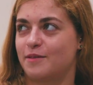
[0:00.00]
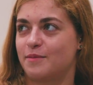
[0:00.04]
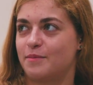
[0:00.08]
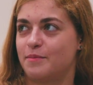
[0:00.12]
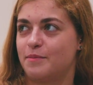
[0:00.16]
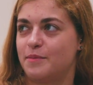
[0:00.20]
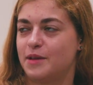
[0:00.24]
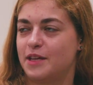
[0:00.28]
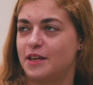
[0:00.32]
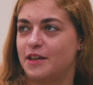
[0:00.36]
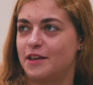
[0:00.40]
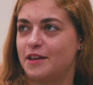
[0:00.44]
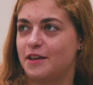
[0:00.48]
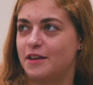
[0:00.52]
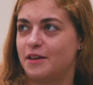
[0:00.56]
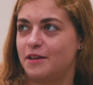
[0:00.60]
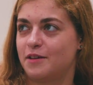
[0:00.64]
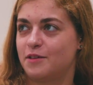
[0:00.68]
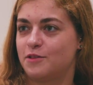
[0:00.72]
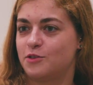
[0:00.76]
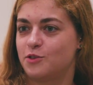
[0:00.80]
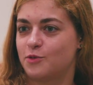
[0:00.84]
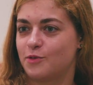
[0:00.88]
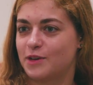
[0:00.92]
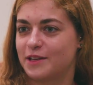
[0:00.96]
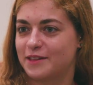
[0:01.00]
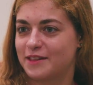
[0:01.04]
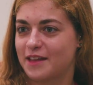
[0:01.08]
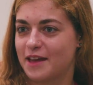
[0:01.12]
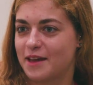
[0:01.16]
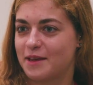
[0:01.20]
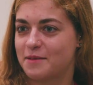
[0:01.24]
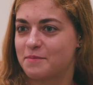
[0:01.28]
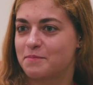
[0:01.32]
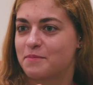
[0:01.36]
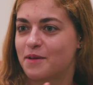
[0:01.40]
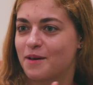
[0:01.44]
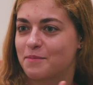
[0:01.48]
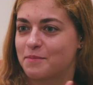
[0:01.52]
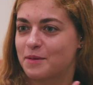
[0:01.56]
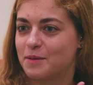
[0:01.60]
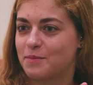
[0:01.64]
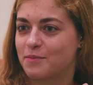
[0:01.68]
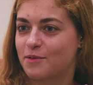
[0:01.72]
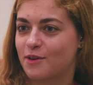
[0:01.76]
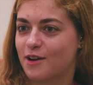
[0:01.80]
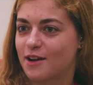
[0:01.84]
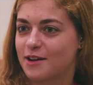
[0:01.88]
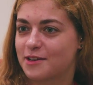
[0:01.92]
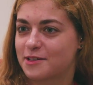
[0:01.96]
me doing that puppy
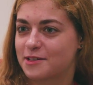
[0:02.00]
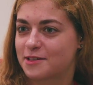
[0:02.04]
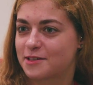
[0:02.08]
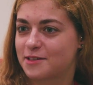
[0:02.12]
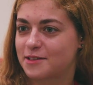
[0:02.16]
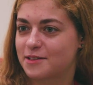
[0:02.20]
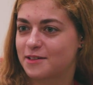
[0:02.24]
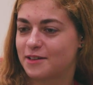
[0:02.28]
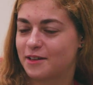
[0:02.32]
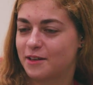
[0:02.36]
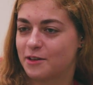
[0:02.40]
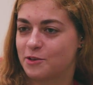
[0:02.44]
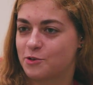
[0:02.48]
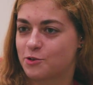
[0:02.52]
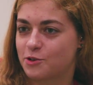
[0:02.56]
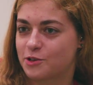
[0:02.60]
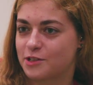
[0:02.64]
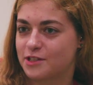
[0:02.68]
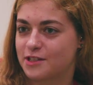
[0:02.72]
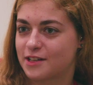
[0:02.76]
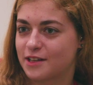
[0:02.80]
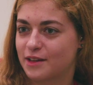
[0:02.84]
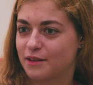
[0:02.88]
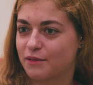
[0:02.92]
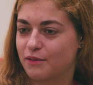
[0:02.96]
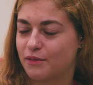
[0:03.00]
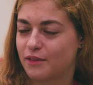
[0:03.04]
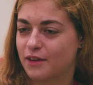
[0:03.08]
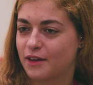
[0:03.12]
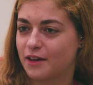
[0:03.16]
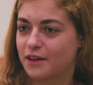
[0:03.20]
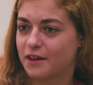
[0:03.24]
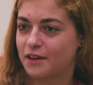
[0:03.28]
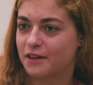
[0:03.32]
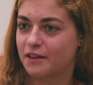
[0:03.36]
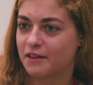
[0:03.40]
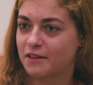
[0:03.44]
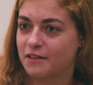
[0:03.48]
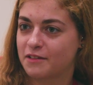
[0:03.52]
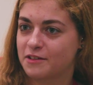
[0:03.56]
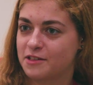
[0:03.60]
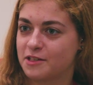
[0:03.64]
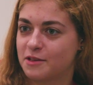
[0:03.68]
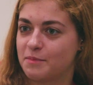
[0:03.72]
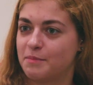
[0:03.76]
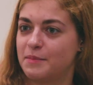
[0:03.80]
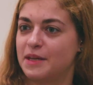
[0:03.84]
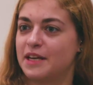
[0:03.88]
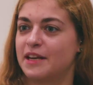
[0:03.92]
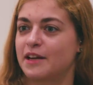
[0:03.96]
press interesting thing
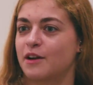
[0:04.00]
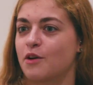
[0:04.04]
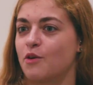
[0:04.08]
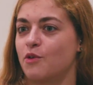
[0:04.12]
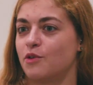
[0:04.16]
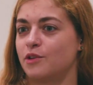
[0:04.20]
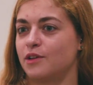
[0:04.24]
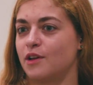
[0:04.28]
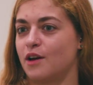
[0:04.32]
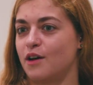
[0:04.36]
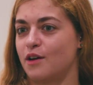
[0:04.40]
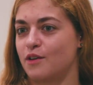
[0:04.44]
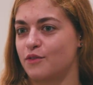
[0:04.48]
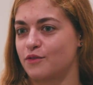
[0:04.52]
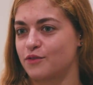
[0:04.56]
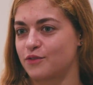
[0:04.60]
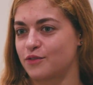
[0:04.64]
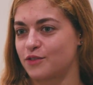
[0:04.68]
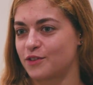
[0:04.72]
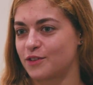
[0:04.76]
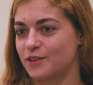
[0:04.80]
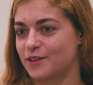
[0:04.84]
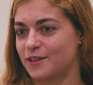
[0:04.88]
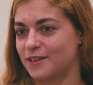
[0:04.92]
to meeting Olaf.